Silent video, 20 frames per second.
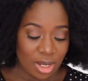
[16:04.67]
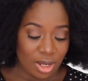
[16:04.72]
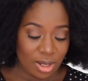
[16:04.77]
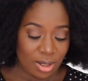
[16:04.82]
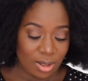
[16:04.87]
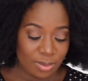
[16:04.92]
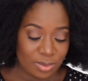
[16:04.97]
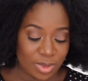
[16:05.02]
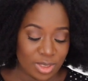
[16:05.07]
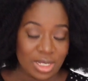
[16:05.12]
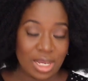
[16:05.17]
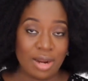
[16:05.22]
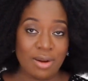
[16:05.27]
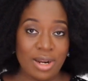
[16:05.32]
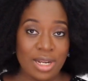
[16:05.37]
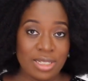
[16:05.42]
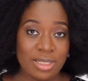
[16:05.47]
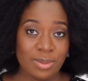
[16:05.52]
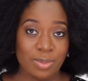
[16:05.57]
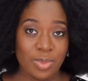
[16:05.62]

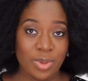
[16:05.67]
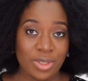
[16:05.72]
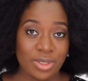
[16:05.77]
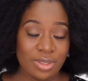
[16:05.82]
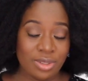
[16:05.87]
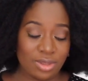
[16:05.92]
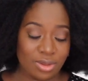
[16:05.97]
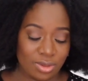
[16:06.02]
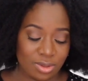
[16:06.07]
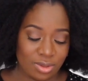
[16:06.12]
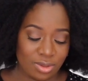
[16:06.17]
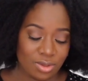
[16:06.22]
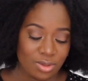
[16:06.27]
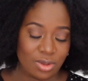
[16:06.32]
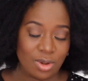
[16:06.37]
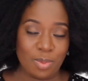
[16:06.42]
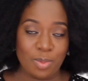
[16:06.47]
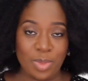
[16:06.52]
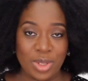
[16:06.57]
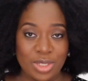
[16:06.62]
Tiara's birth
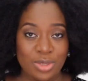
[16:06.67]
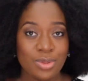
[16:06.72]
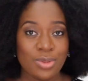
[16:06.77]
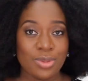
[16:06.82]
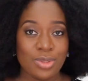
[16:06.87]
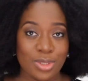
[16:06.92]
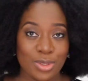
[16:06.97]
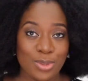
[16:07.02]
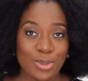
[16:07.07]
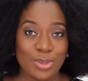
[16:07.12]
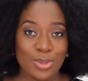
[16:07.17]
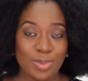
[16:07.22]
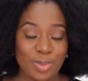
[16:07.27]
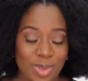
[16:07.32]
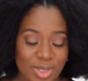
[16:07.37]
compared to Tito's